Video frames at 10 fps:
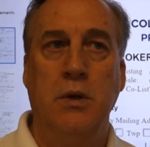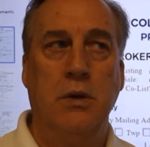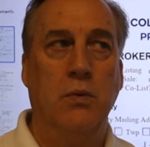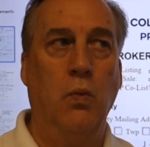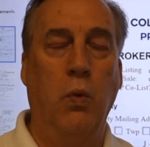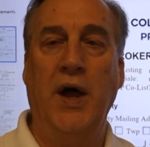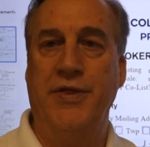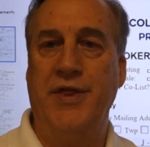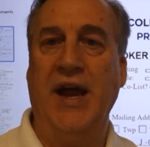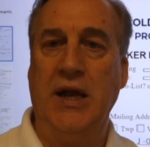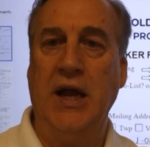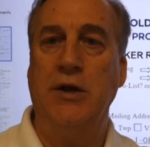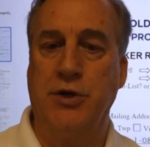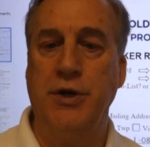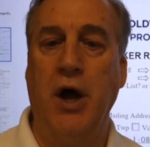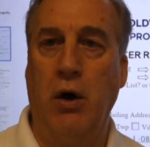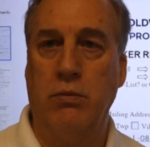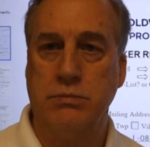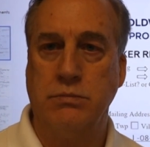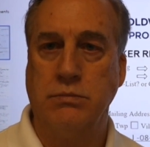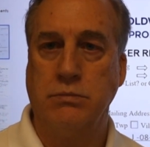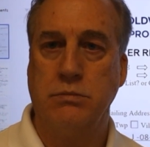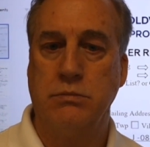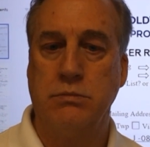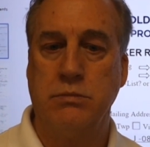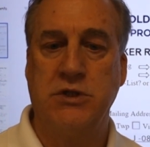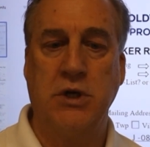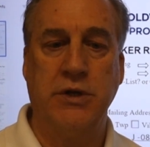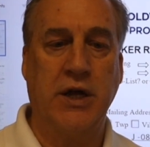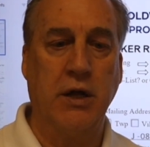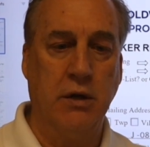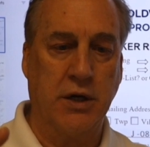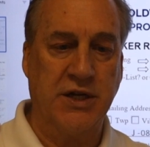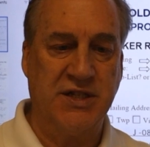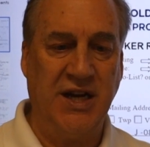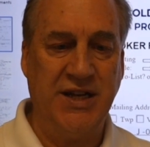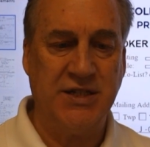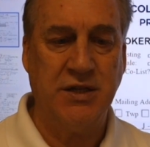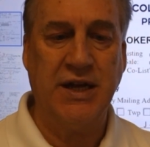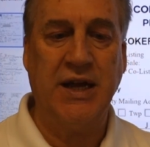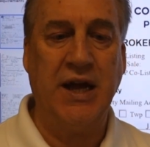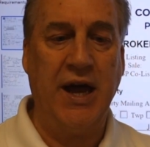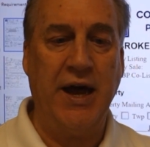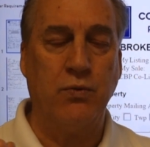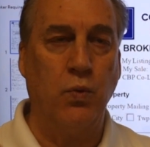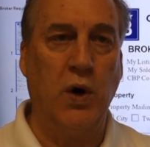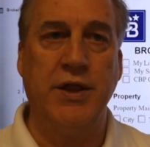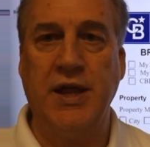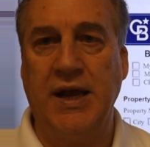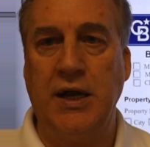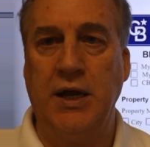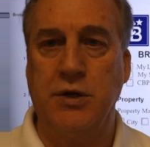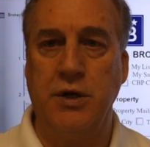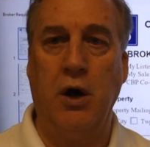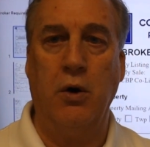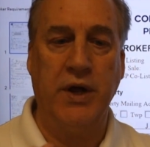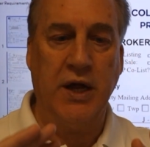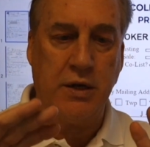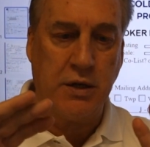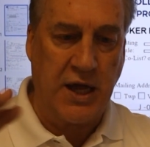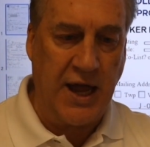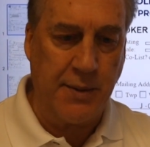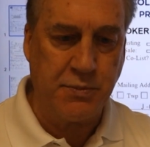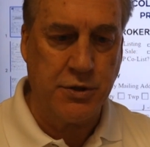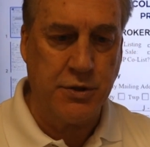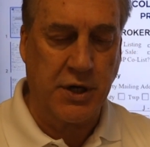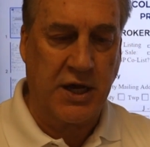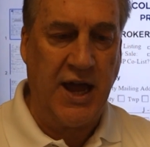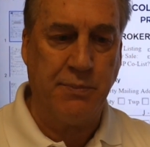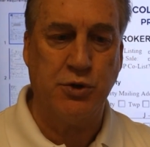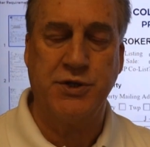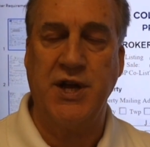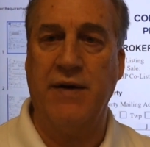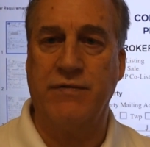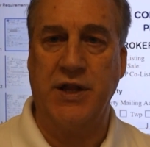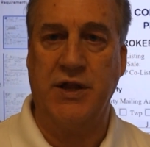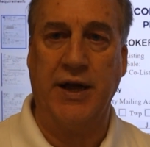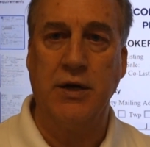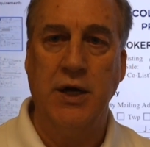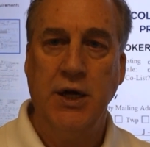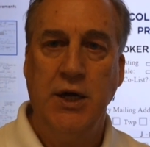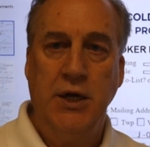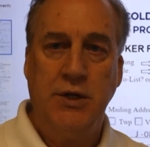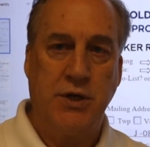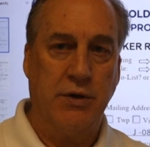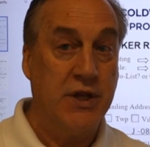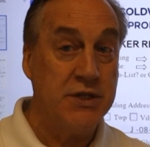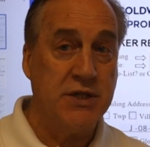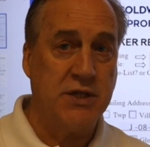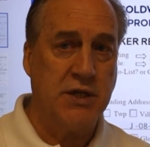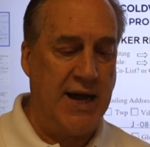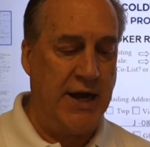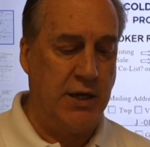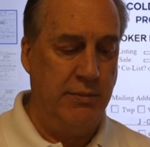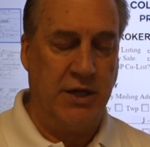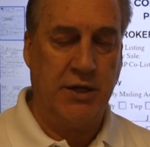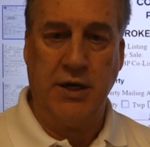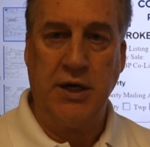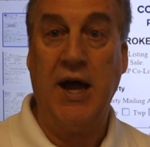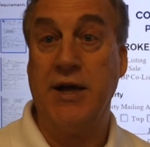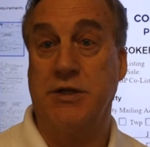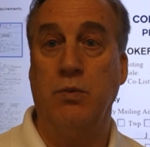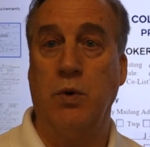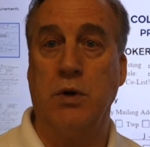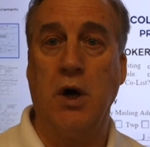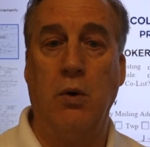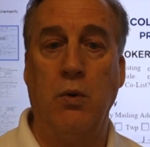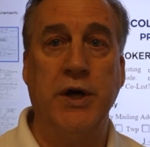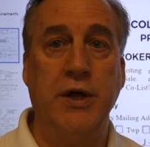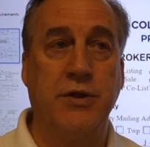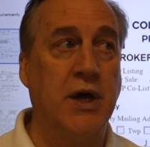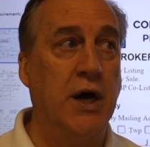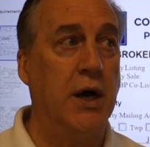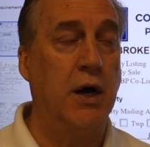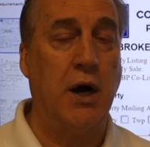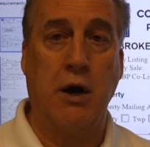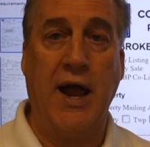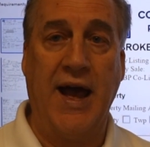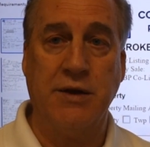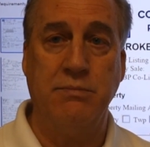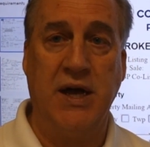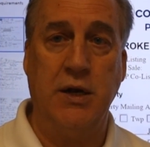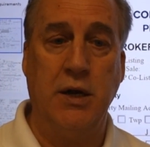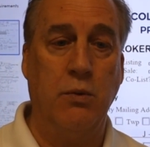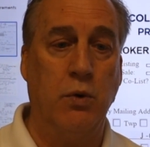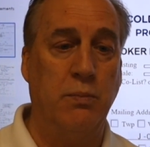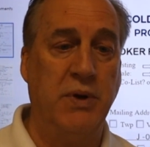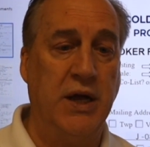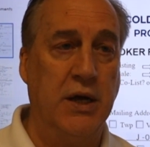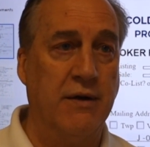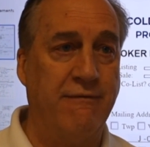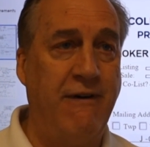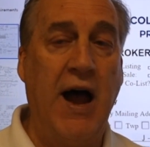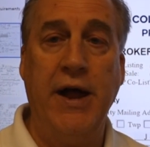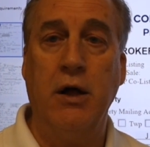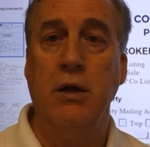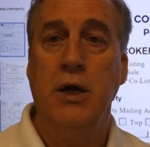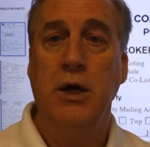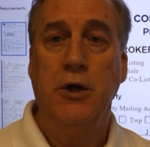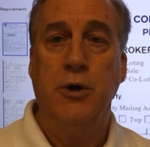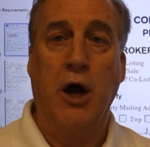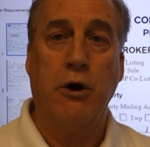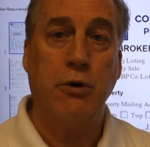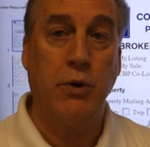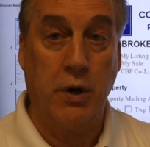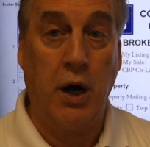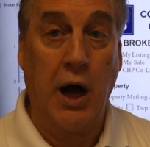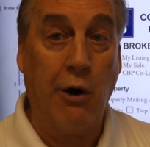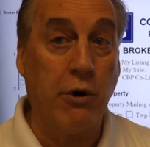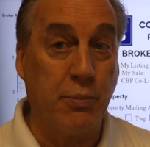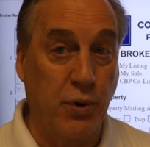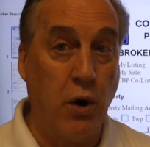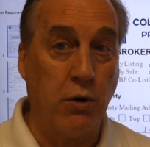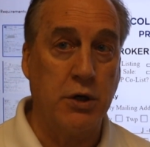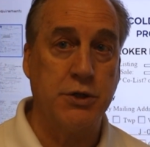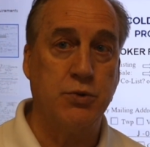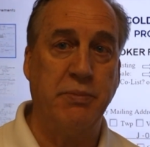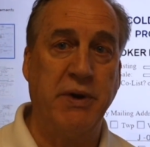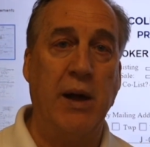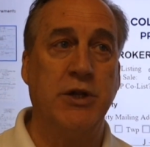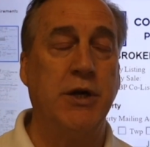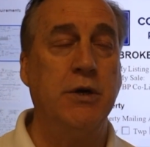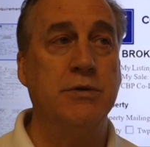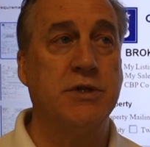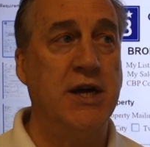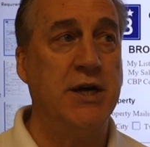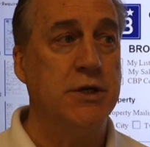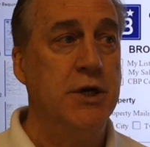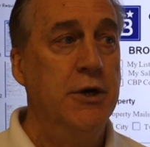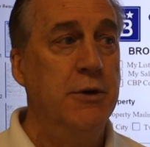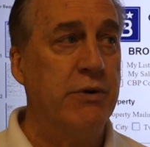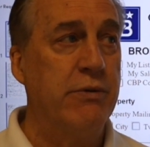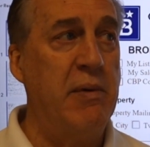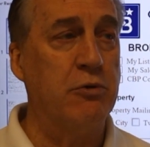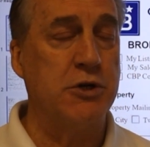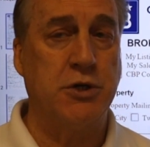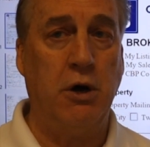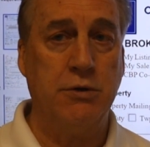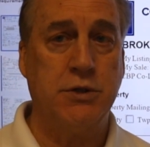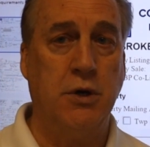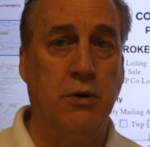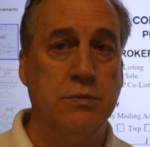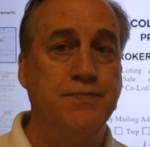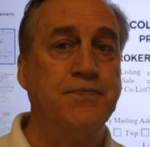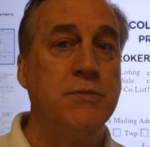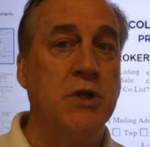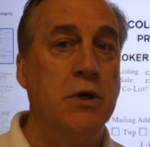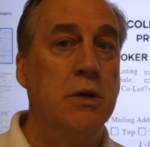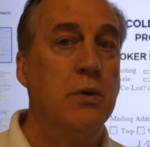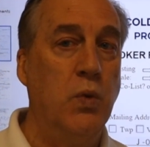what they need to know. So they can look concisely at what they need to know. It captures everything. So this is a document that, yes, it will go with our admin. It will be in the file. Our brokers will be able to use this. But remember, it's also, we